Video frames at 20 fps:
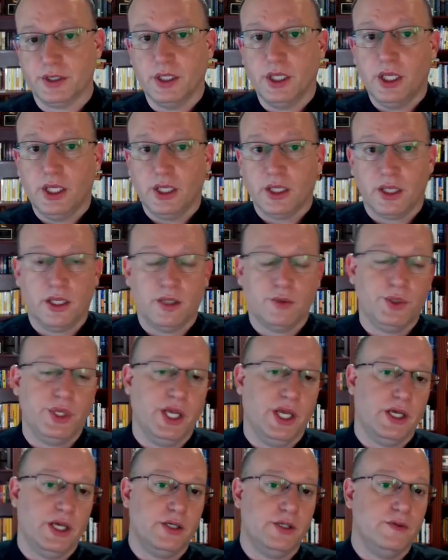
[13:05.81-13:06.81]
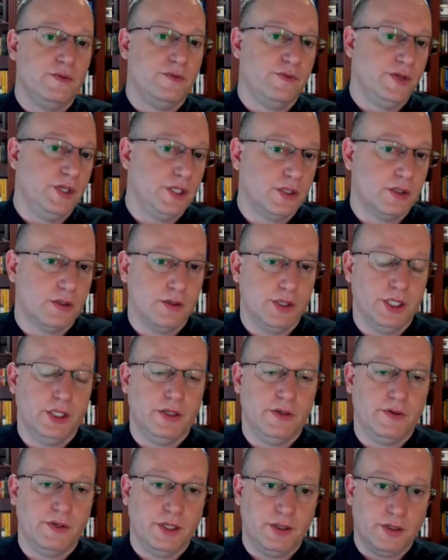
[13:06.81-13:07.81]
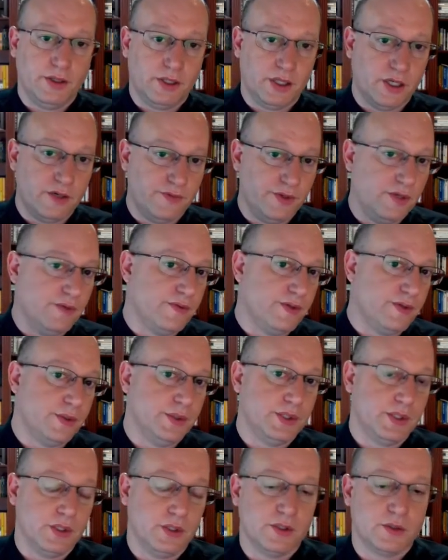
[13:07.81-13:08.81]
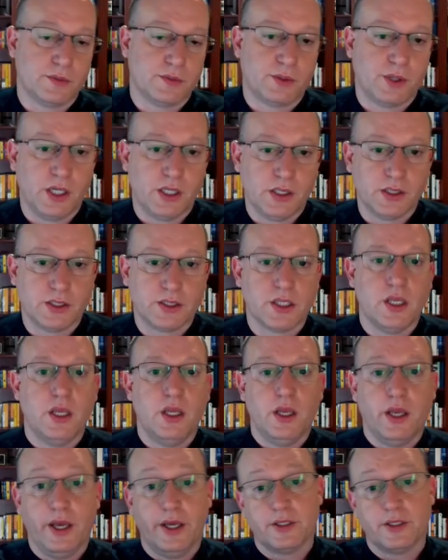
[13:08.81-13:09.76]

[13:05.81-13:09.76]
and can we add a new feature in, and kind of influencing those products,